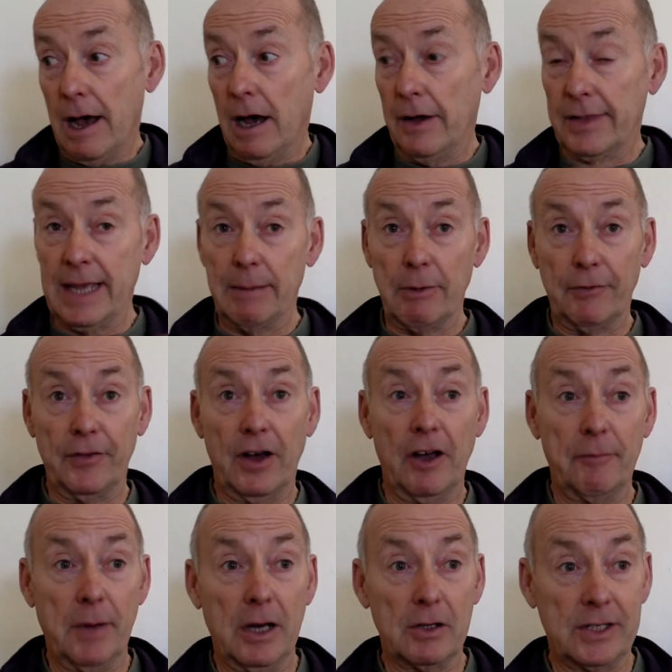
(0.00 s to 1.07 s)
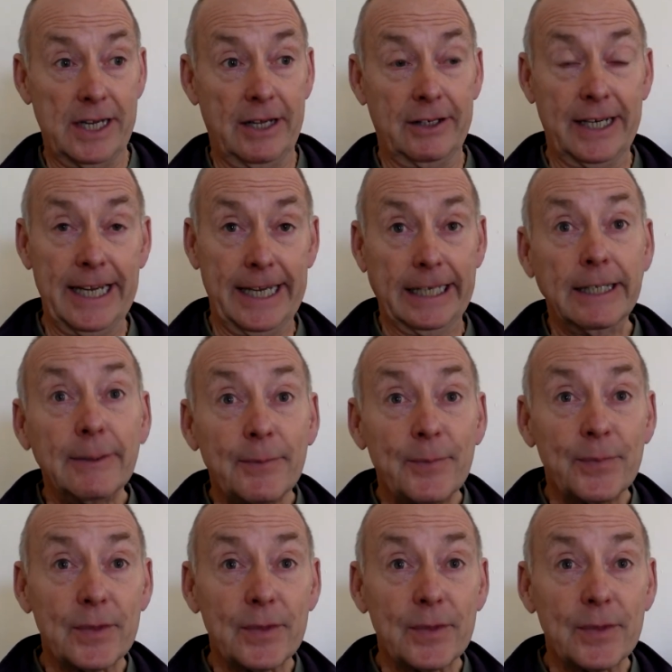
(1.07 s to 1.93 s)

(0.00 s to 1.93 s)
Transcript: either coming five miles down here